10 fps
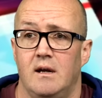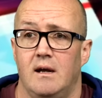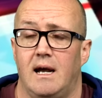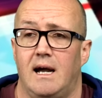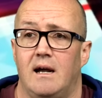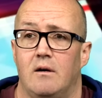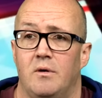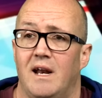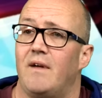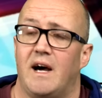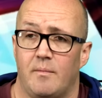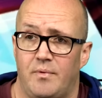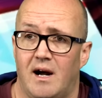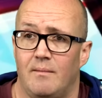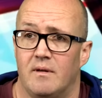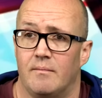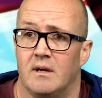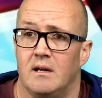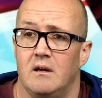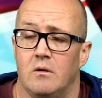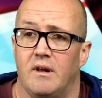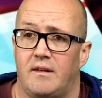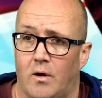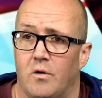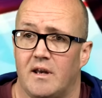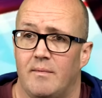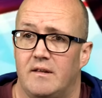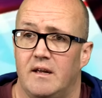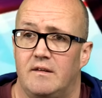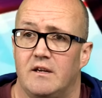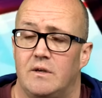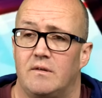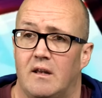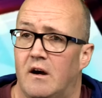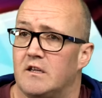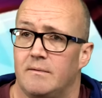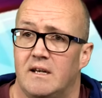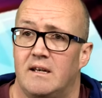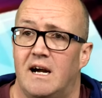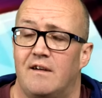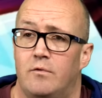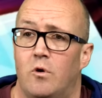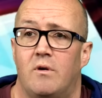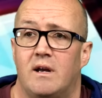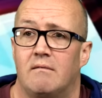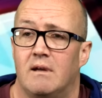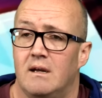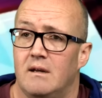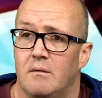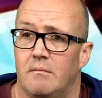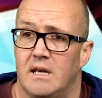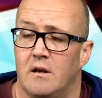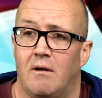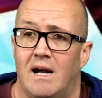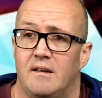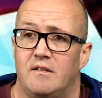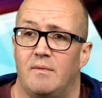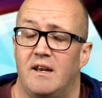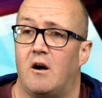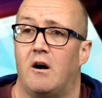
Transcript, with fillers: Uh, who never had a problem with talking about these issues, so long as we didn't have roaring you know, anti-Semitic mm.